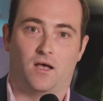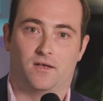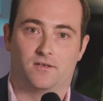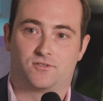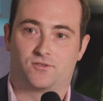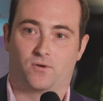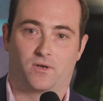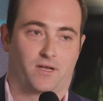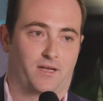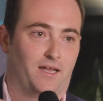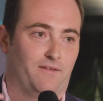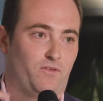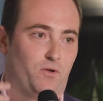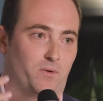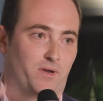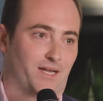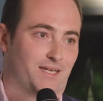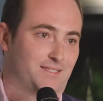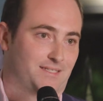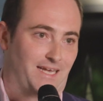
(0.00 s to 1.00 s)
So to give you
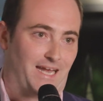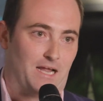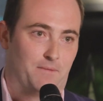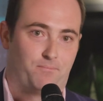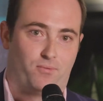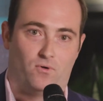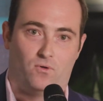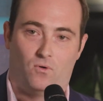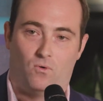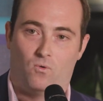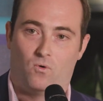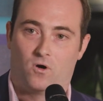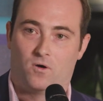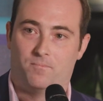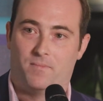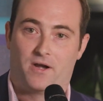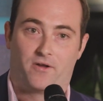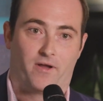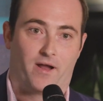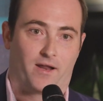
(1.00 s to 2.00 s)
an example, or
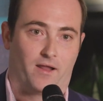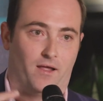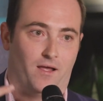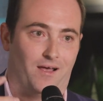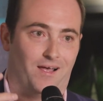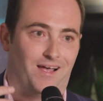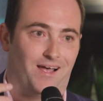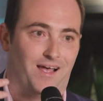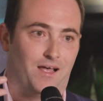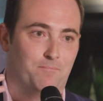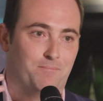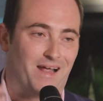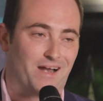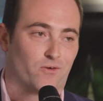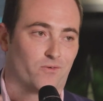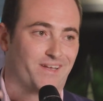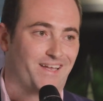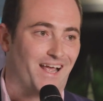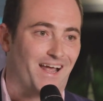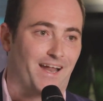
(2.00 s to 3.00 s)

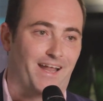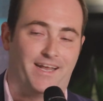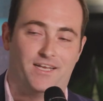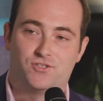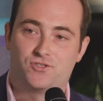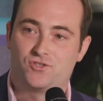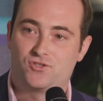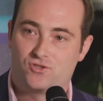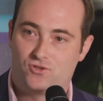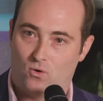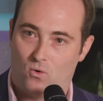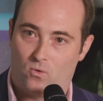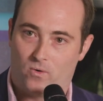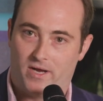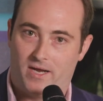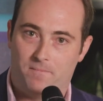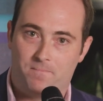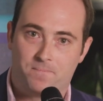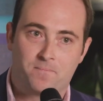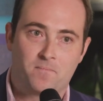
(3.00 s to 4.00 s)
better yet, a
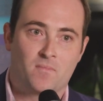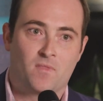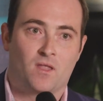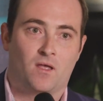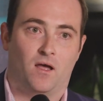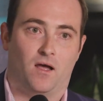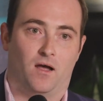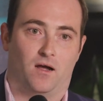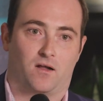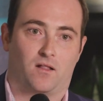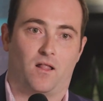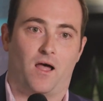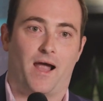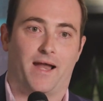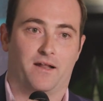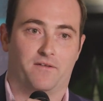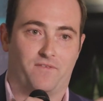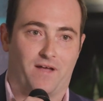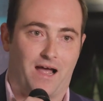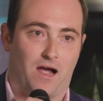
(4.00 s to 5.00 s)
story, a
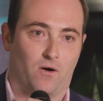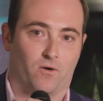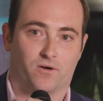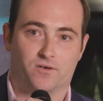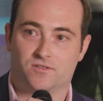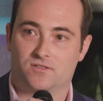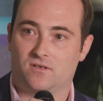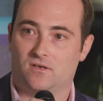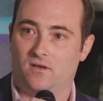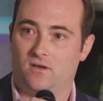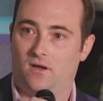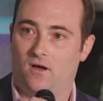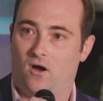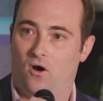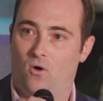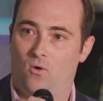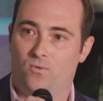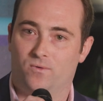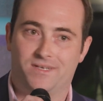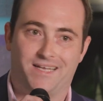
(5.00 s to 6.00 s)
client of ours
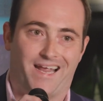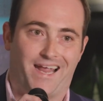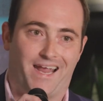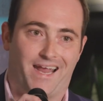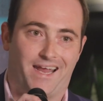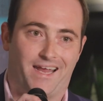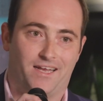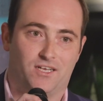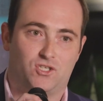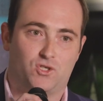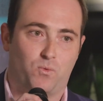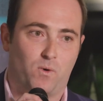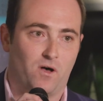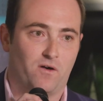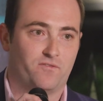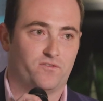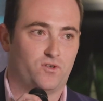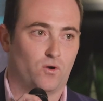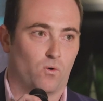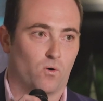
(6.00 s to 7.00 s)
owned a
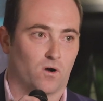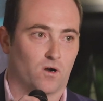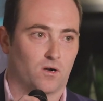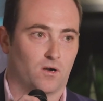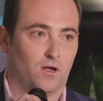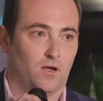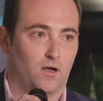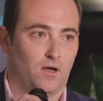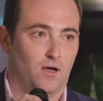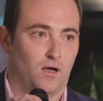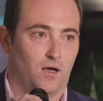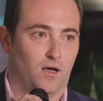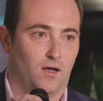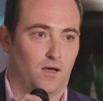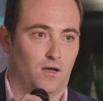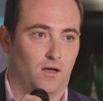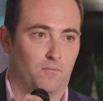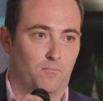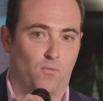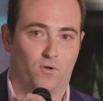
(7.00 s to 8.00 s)
12-door
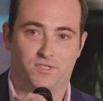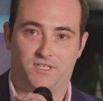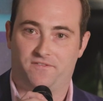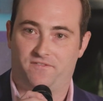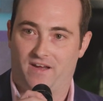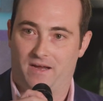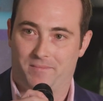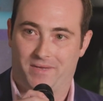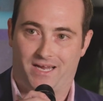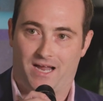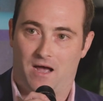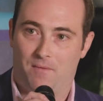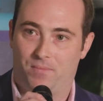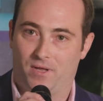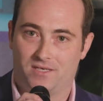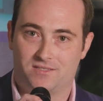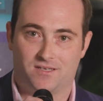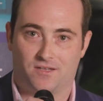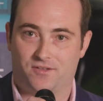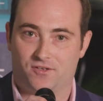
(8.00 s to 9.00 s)
multifamily
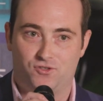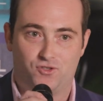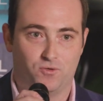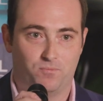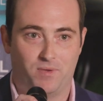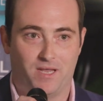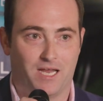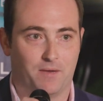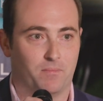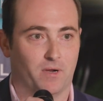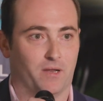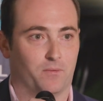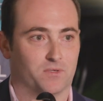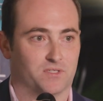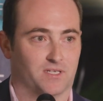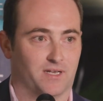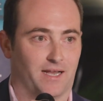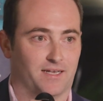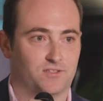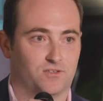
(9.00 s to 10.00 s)
complex, nothing too big, but it
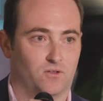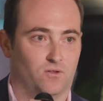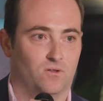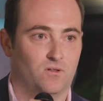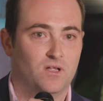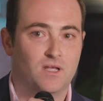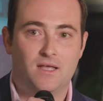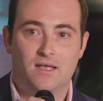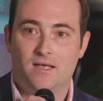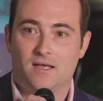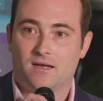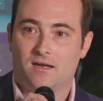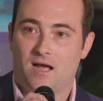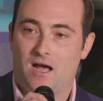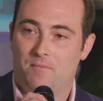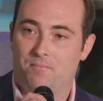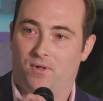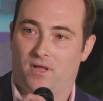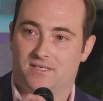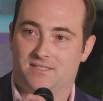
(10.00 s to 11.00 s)
was a nice little
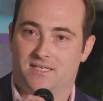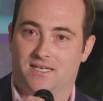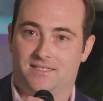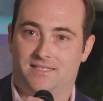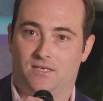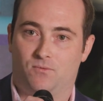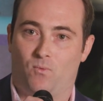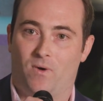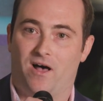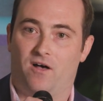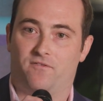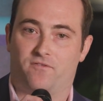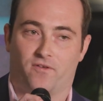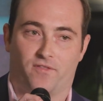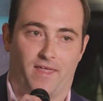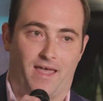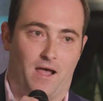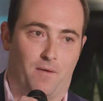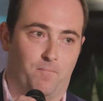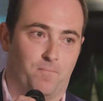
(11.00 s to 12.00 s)
complex, and it did well for
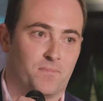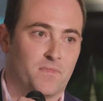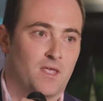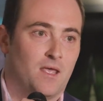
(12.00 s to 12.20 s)
them.